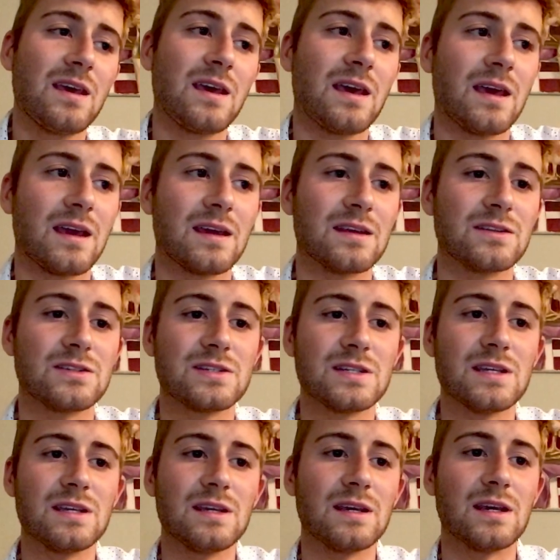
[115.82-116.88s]
and
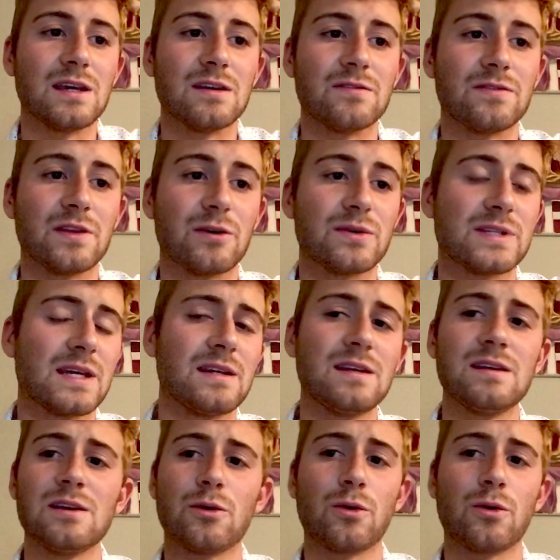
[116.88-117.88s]
see if there was any